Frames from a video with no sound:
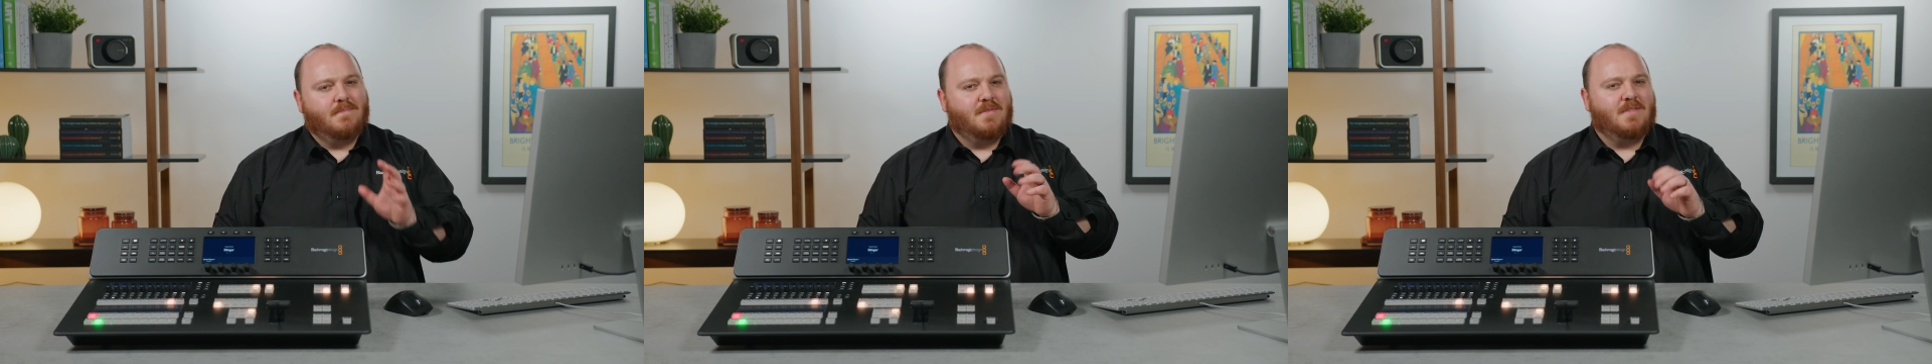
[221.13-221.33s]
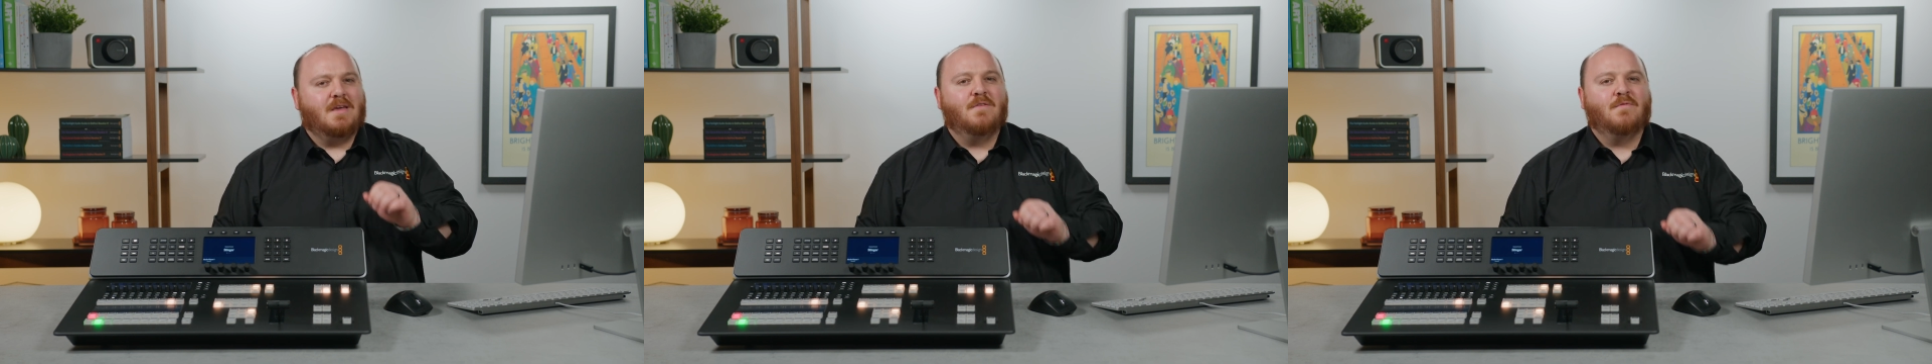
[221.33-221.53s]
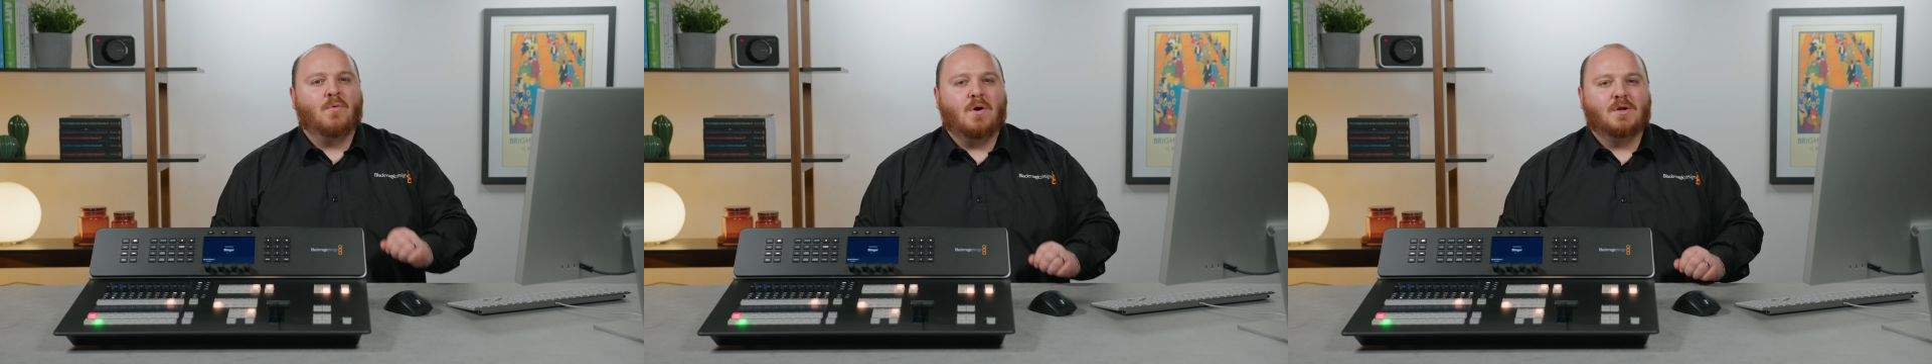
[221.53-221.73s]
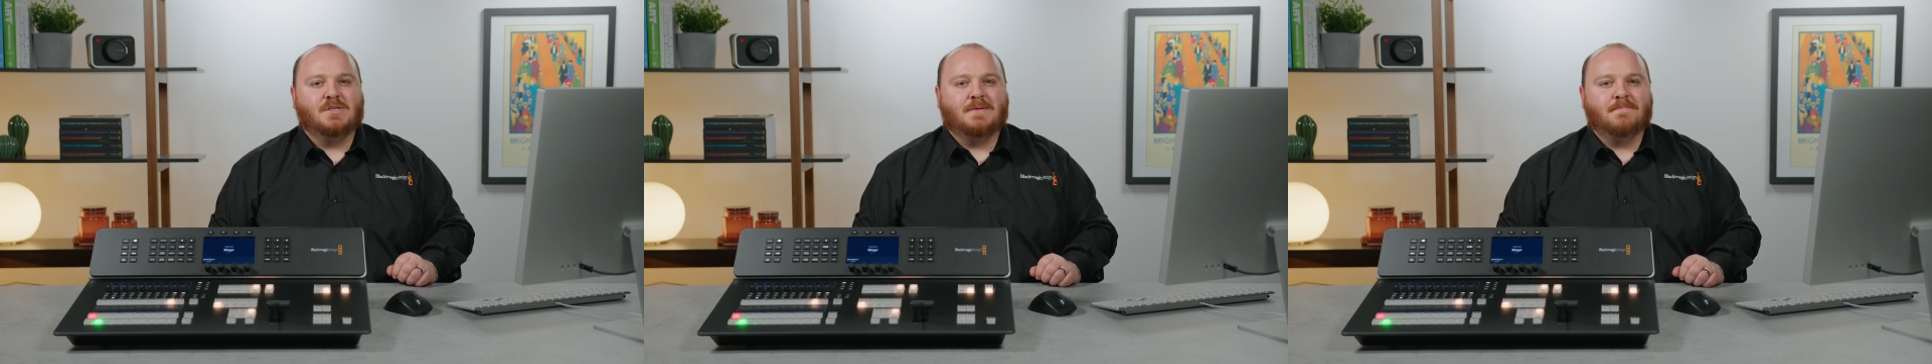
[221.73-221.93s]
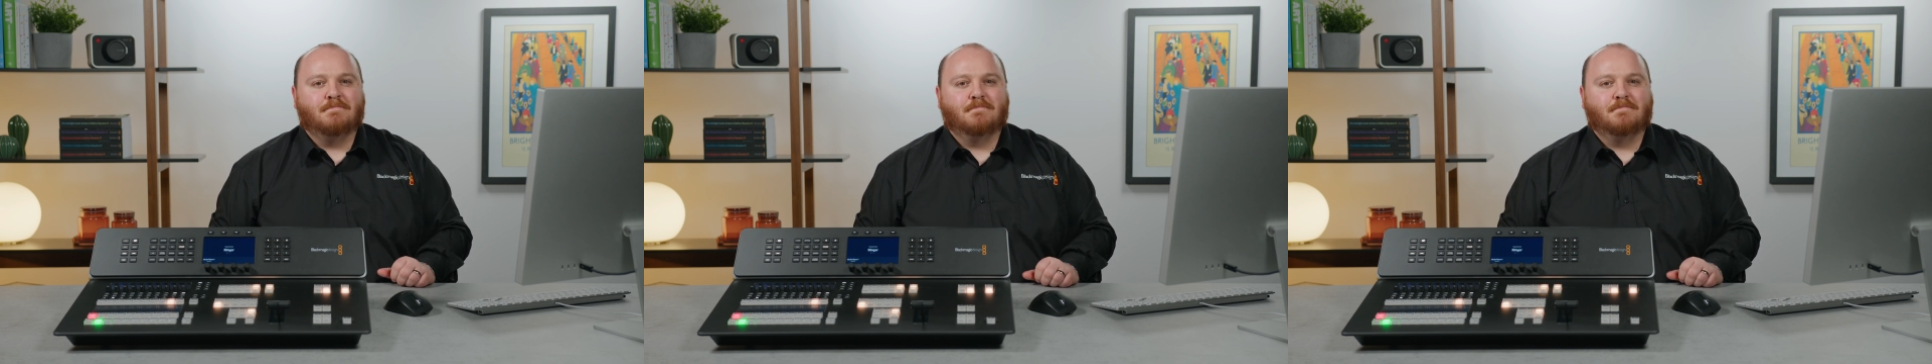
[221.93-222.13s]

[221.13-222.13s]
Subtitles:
Thank you for watching.